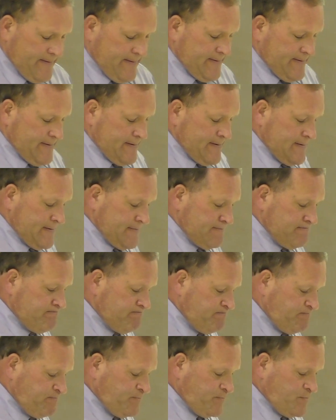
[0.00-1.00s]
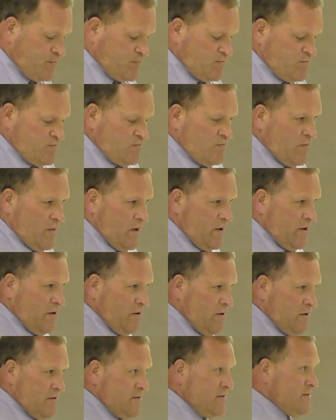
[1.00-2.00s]
You
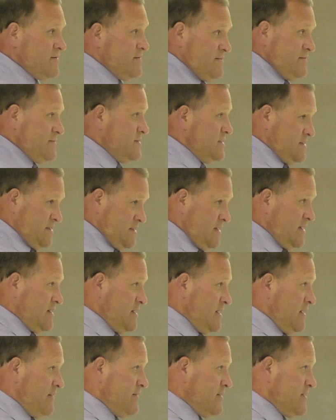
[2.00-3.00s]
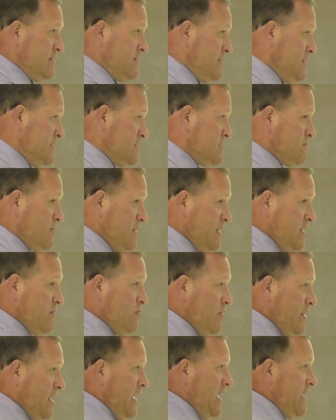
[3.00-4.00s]
know, it's just like Covington this
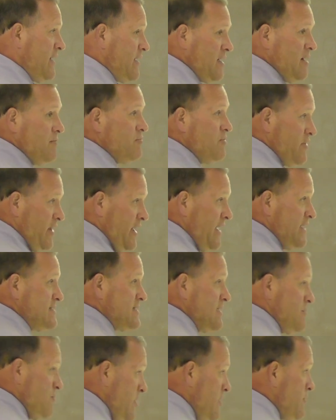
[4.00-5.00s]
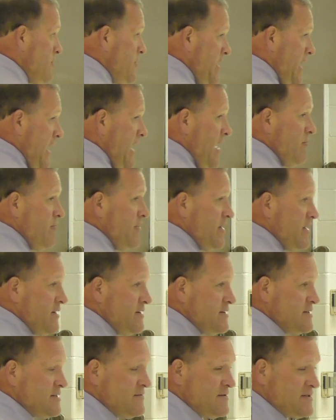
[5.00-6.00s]
week, we had a couple days that we were down
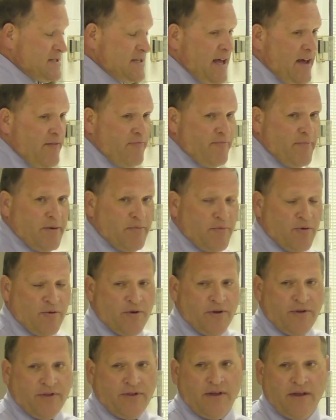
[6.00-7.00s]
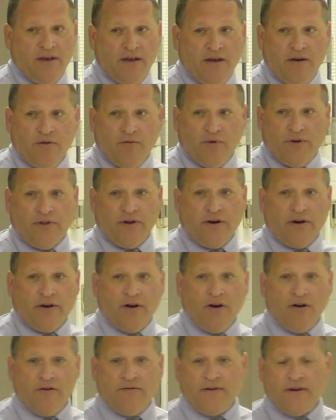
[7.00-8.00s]
because of a staff member with our
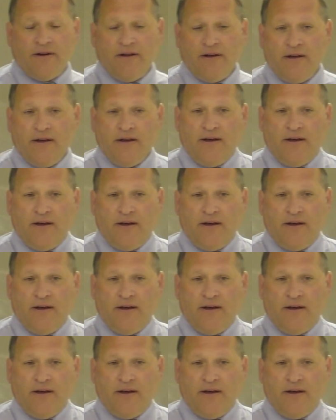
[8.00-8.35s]
COVID.